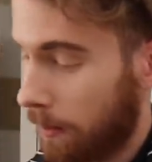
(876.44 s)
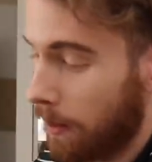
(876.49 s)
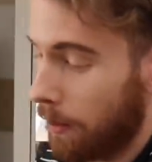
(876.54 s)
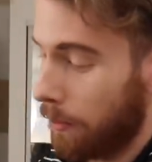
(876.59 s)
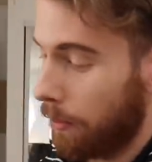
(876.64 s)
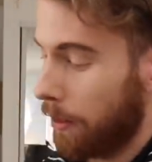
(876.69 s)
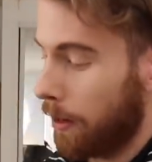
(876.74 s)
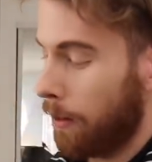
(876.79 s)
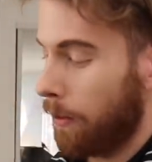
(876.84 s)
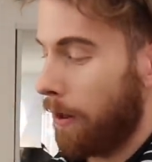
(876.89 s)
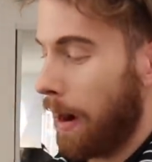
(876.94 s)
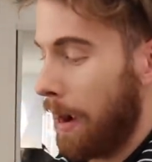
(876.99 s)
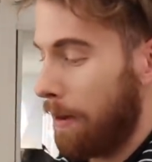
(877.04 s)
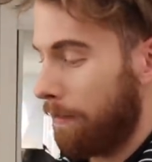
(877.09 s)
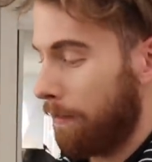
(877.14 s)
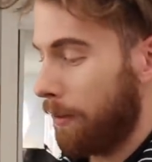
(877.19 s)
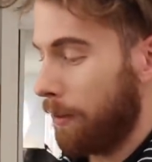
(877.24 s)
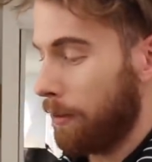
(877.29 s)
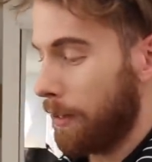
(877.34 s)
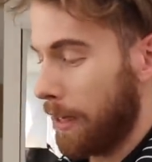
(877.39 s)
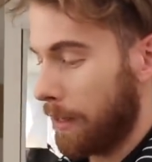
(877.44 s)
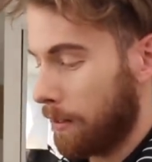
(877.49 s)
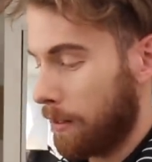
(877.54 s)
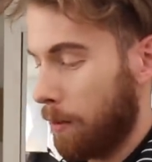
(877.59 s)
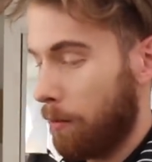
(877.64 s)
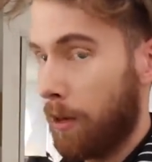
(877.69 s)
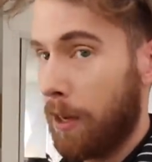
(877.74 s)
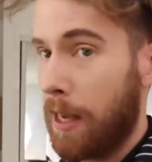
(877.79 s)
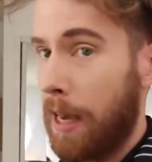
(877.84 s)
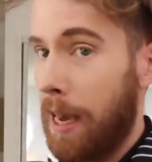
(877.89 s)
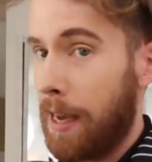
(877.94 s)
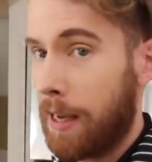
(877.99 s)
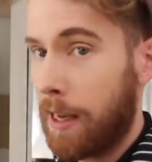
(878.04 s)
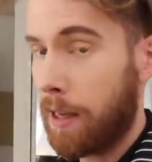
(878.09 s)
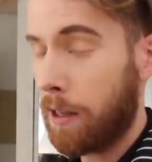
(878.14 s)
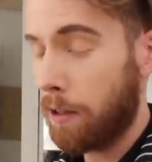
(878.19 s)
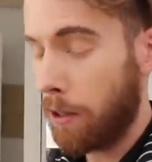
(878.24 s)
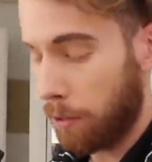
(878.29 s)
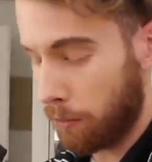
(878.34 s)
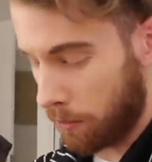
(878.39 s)
Although, I feel like someone can
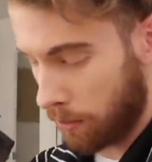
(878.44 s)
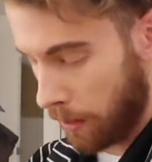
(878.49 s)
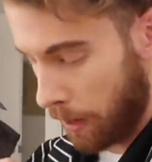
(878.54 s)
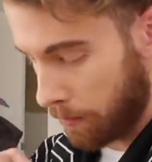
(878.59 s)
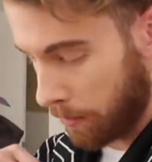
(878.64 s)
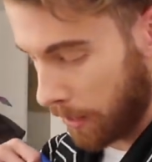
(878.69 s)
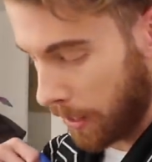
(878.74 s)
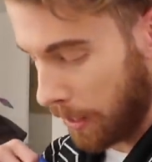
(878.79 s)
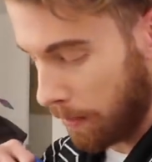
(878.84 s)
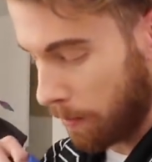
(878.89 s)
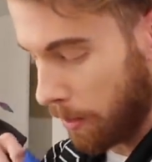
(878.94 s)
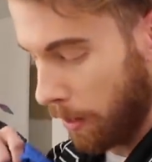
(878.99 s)
get closer. I'm gonna keep